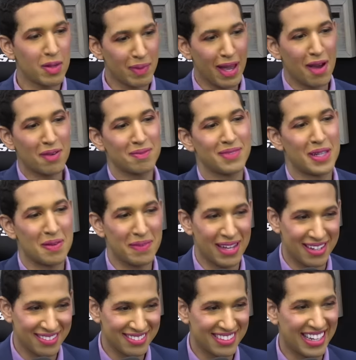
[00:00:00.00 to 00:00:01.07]
me out. Hear me
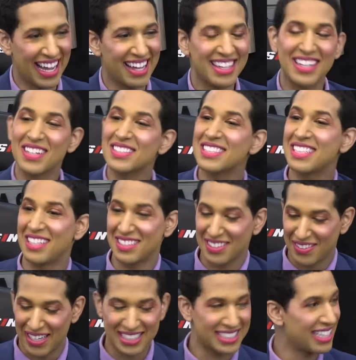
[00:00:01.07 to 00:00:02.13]
out. Okay, here's here's a
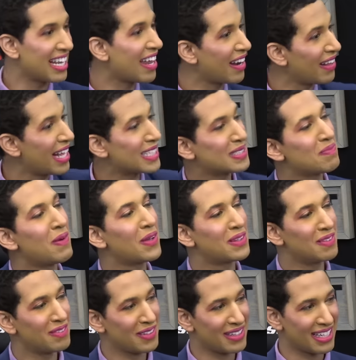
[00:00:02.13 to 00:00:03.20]
question, and I'll ask both
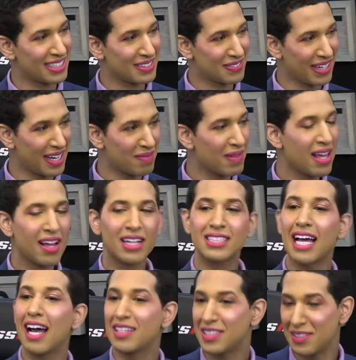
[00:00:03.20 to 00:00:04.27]
of you this, right? Because
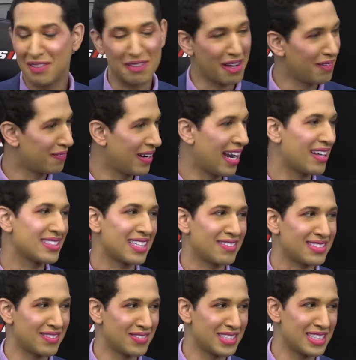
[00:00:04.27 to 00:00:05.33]
as you know, right outside of
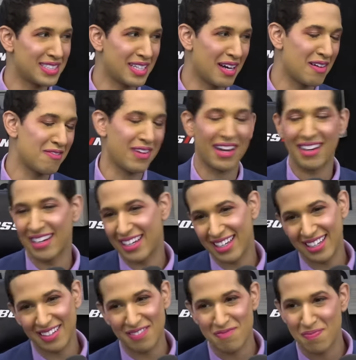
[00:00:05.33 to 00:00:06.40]
San Francisco,
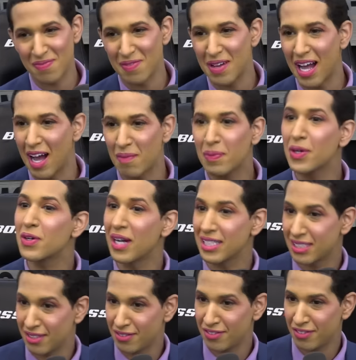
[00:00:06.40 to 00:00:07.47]
very uh,
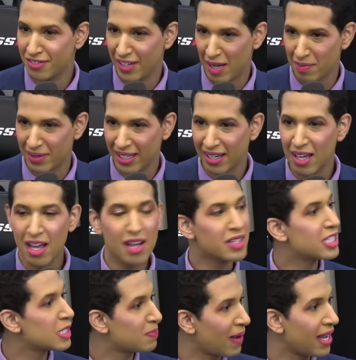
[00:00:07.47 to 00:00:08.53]
progressive family,
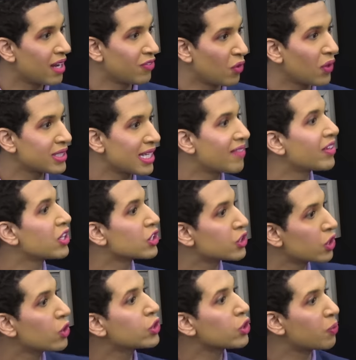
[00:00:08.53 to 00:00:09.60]
despite of course having the
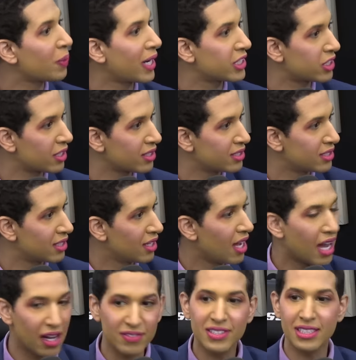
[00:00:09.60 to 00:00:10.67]
social pressures
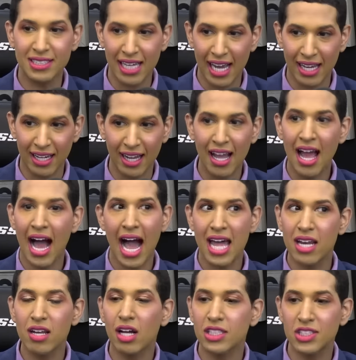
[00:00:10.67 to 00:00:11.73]
of society. I
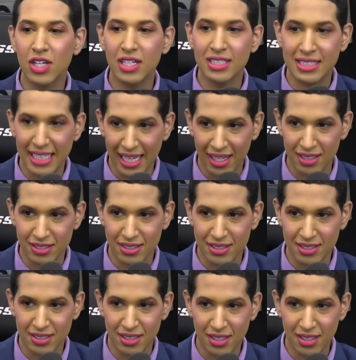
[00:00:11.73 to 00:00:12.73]
did not start dance